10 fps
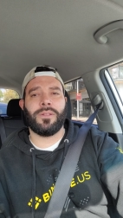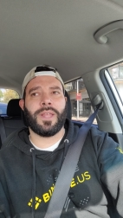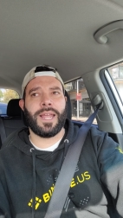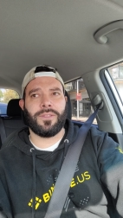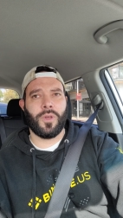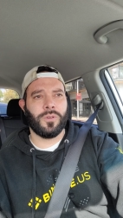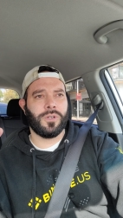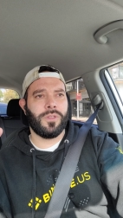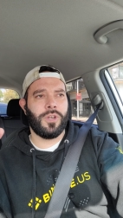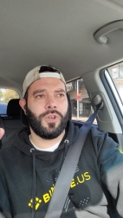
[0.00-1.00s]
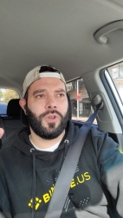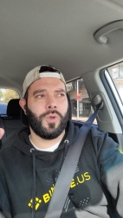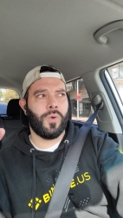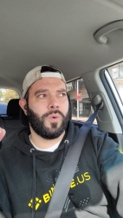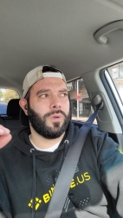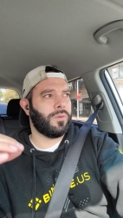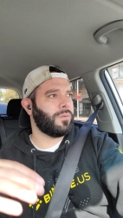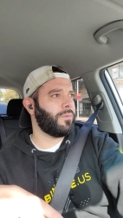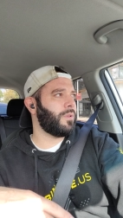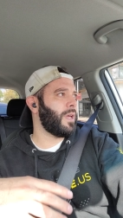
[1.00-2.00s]
Like those are the new
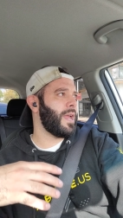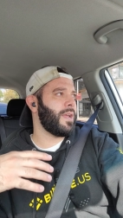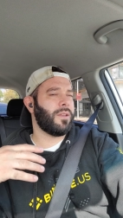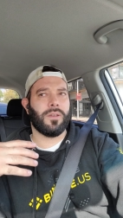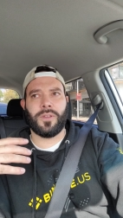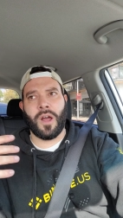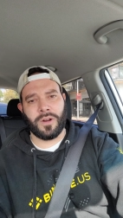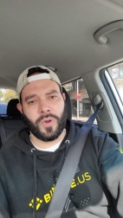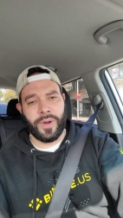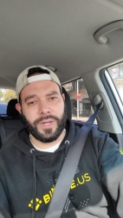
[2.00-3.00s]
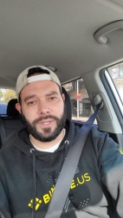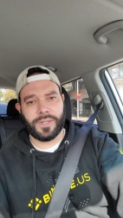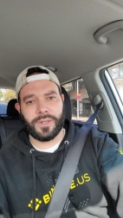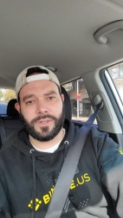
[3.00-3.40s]
like dog coins.